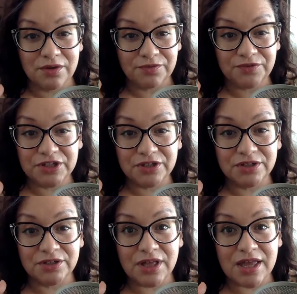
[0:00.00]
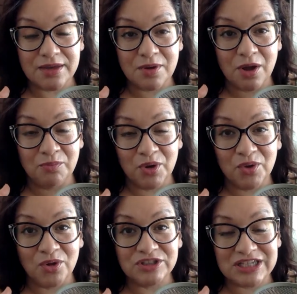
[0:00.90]
fill a
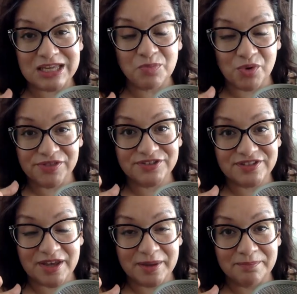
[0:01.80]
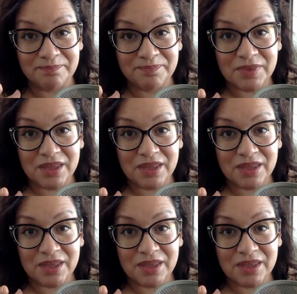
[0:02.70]
bowl deep with some